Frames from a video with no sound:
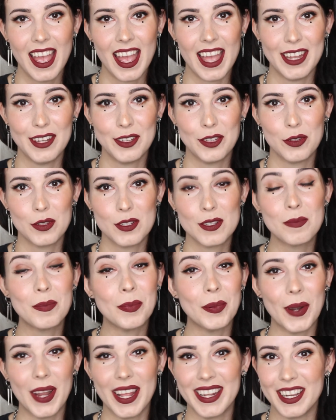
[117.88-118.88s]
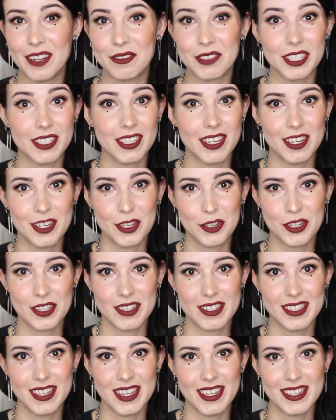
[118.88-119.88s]
and to spread our
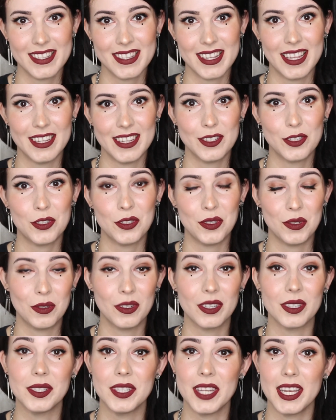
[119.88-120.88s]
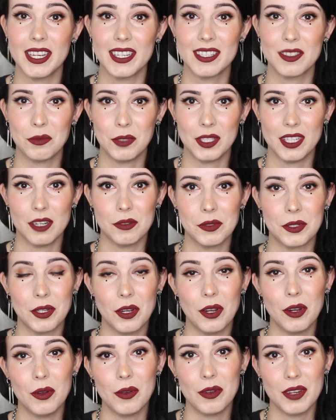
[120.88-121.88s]
consciousness and to connect with
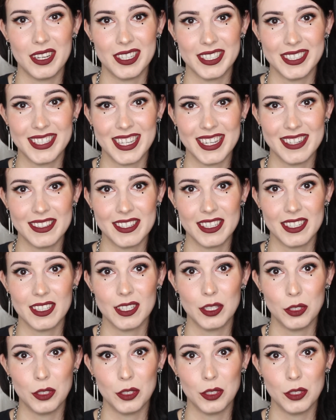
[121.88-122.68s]
our own authentic